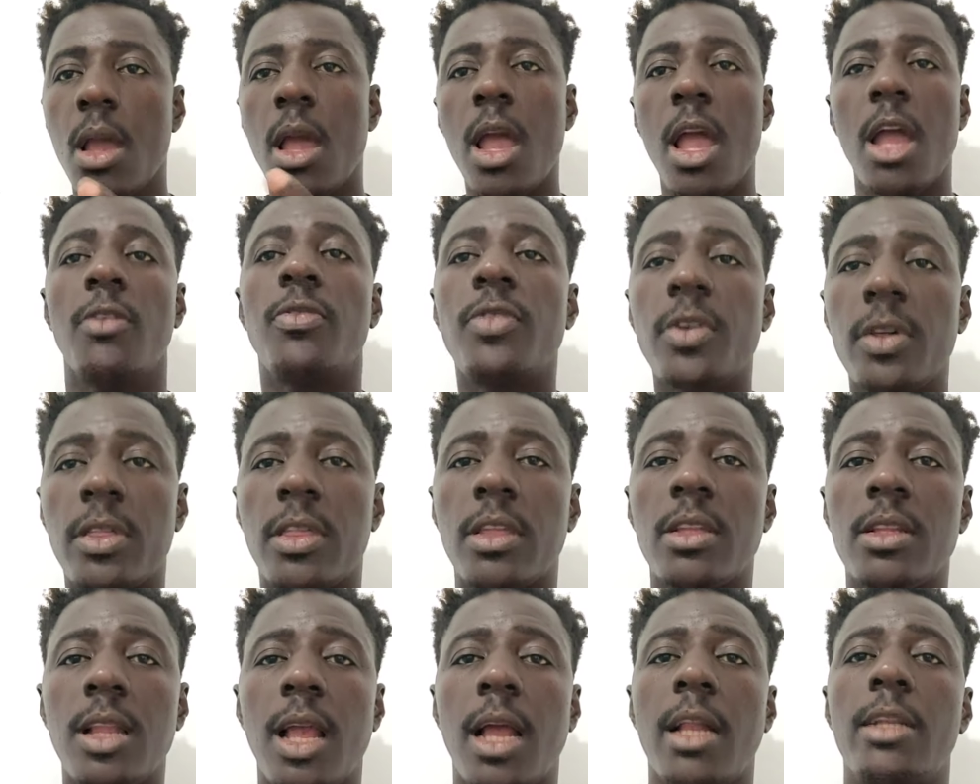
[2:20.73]

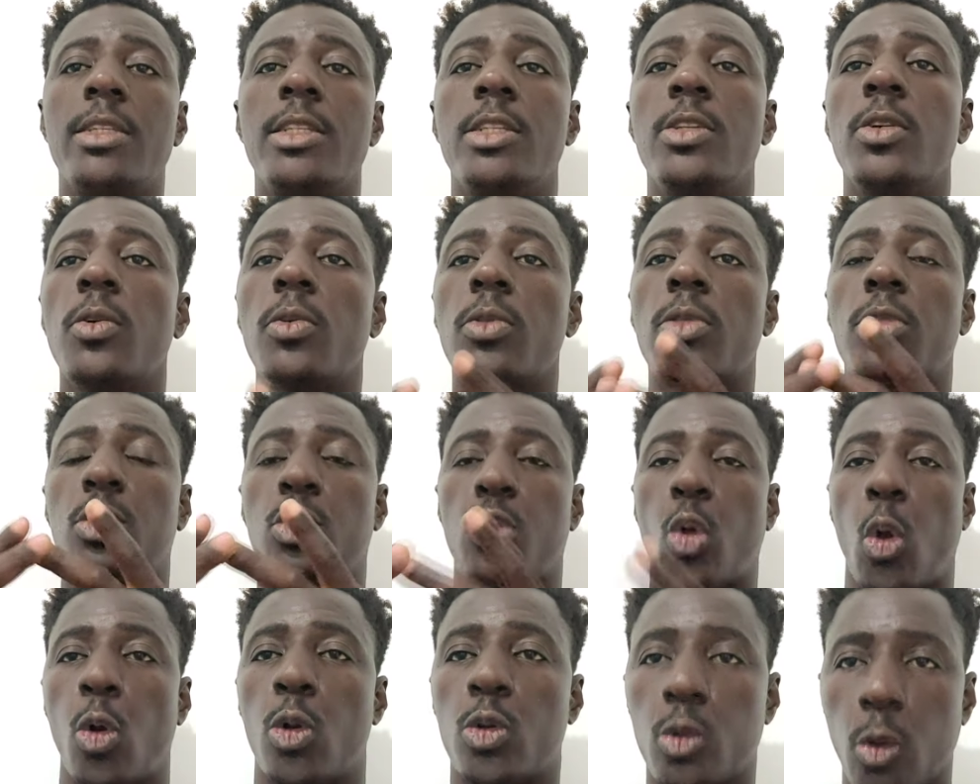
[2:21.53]
Everything that you
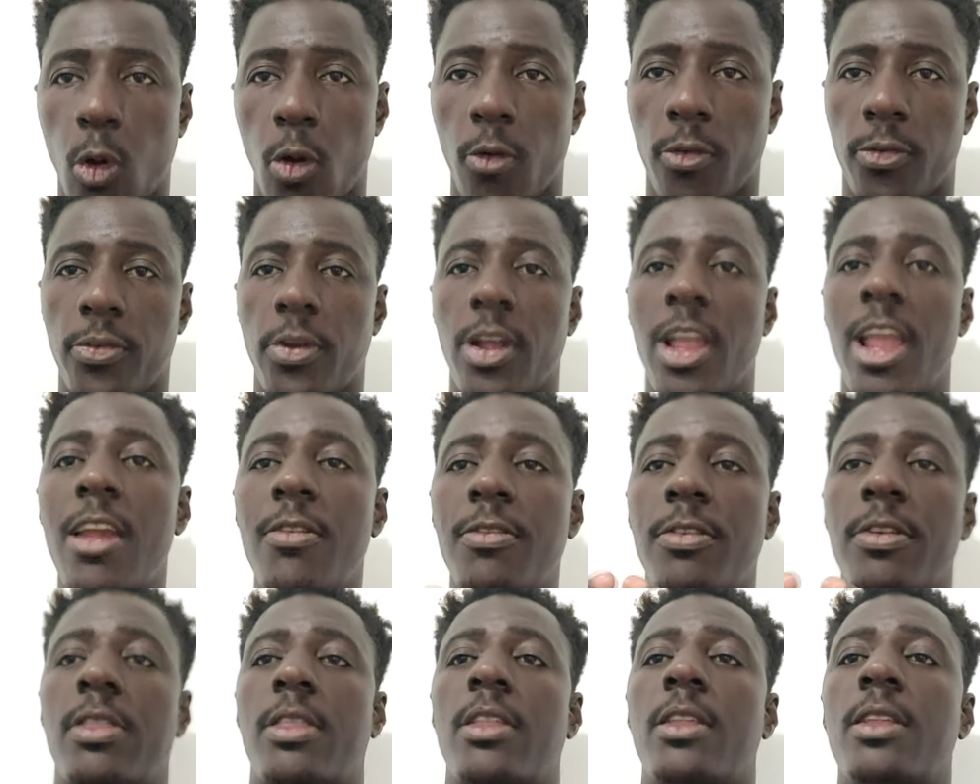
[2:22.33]
thought of,
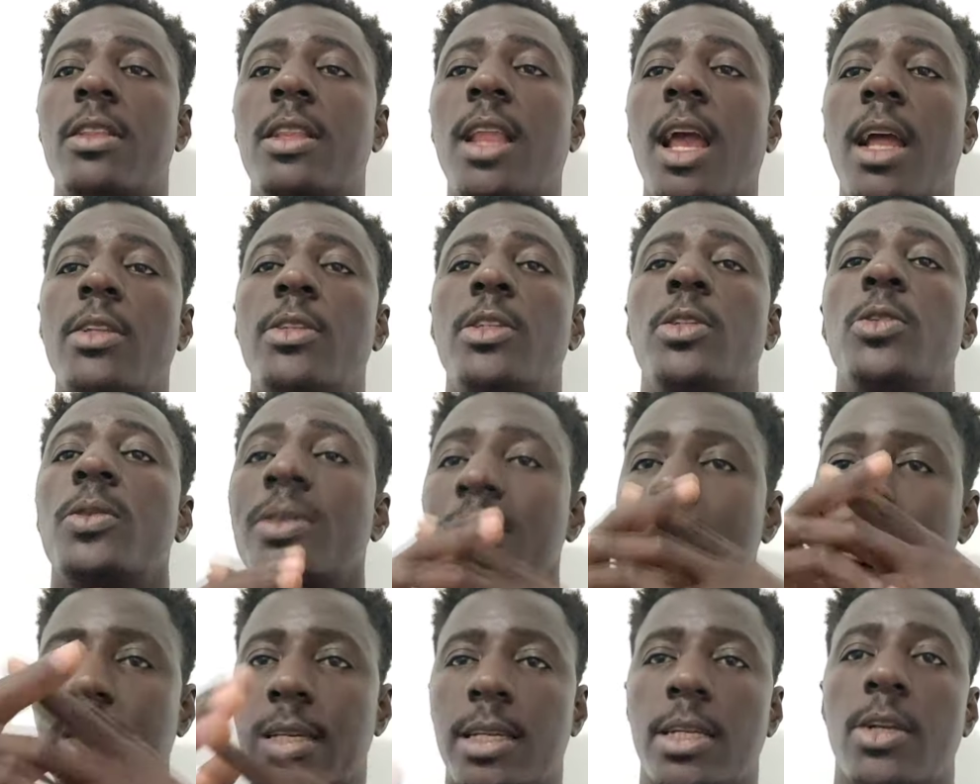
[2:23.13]
everything that
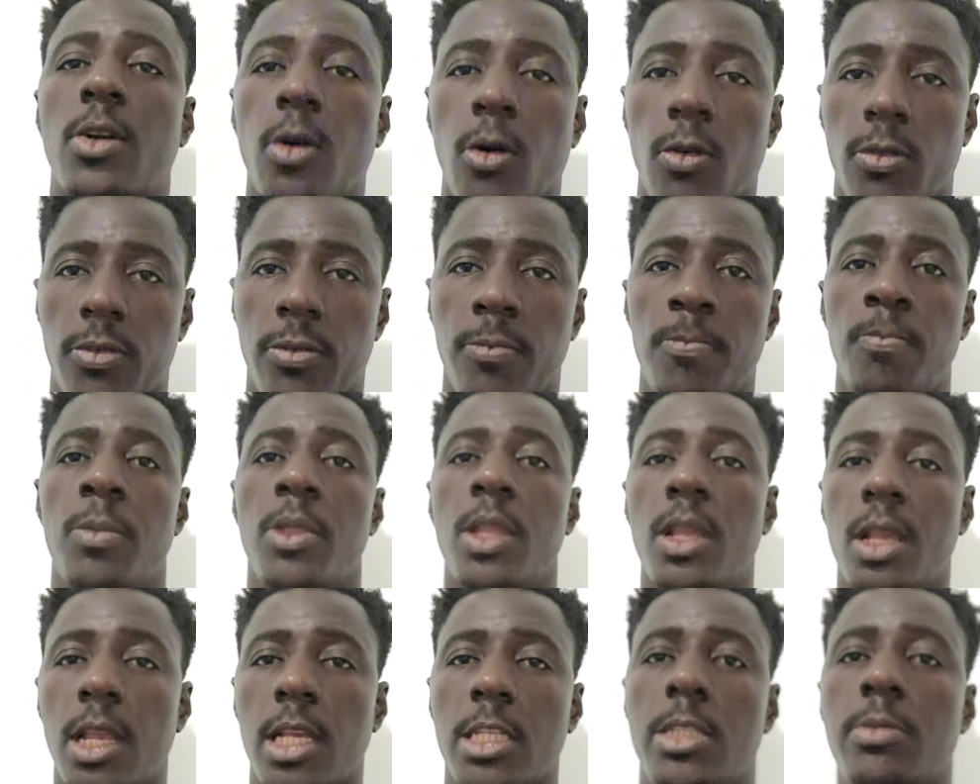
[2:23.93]
you think of,
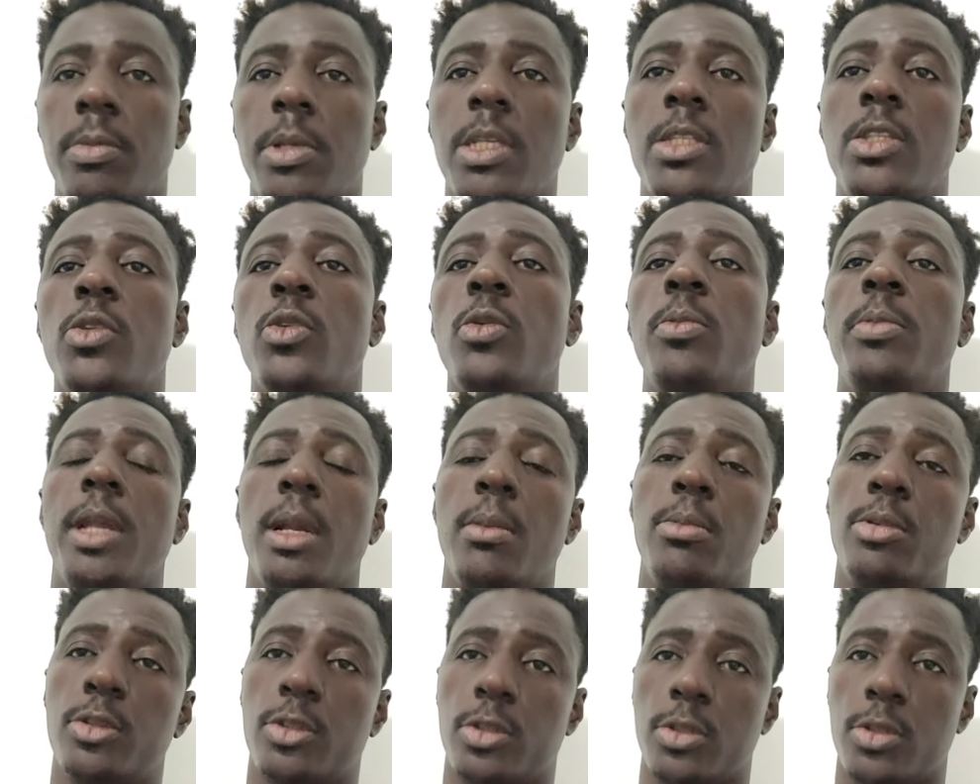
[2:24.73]
it means you'll be
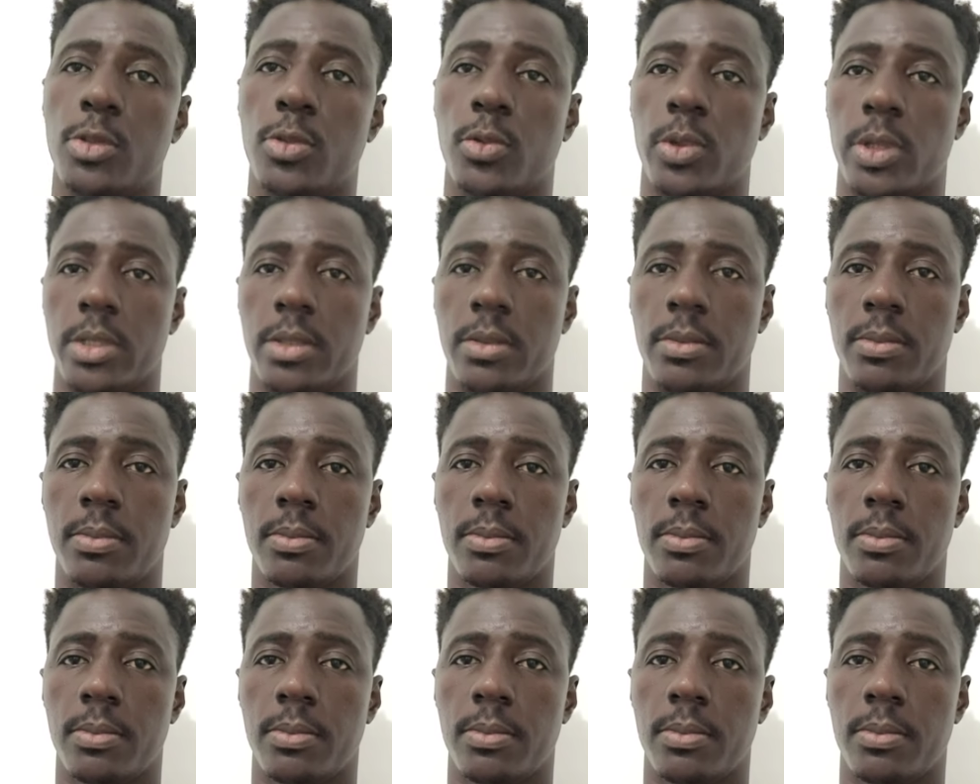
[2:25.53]
able to do it.